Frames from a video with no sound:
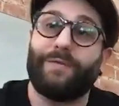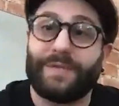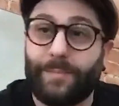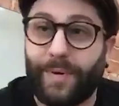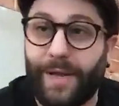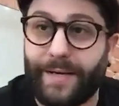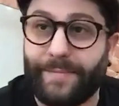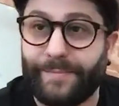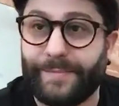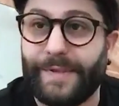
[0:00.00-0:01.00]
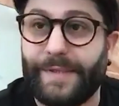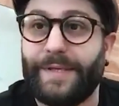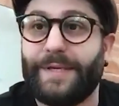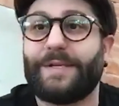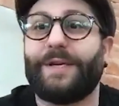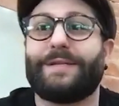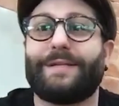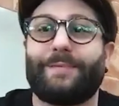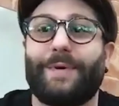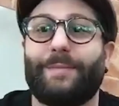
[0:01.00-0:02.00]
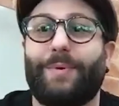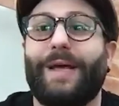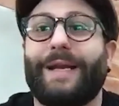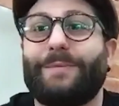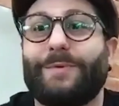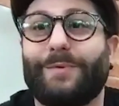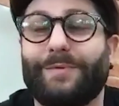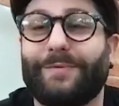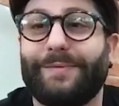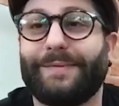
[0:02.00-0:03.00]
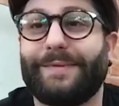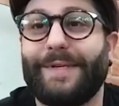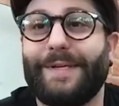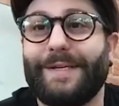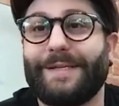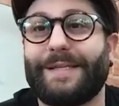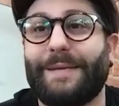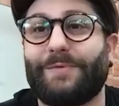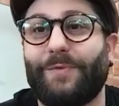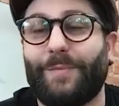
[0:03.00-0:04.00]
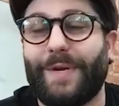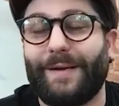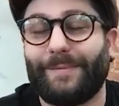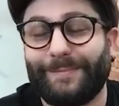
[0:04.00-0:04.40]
to the Palladeum. So this is where the Palladeum sort of stems from now.